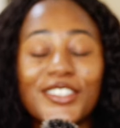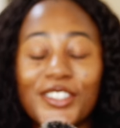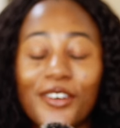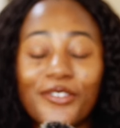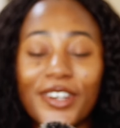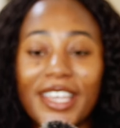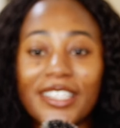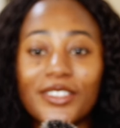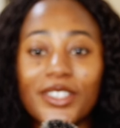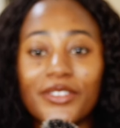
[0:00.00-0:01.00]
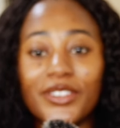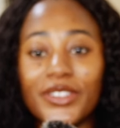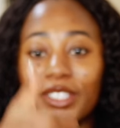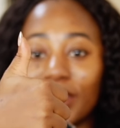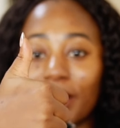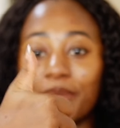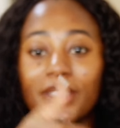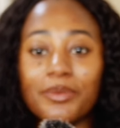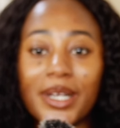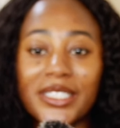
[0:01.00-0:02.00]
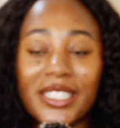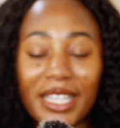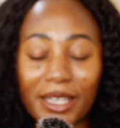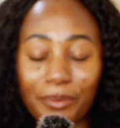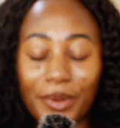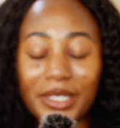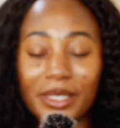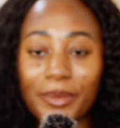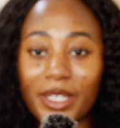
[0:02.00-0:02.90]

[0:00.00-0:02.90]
Don't forget to give this video a thumbs up, smash the like button,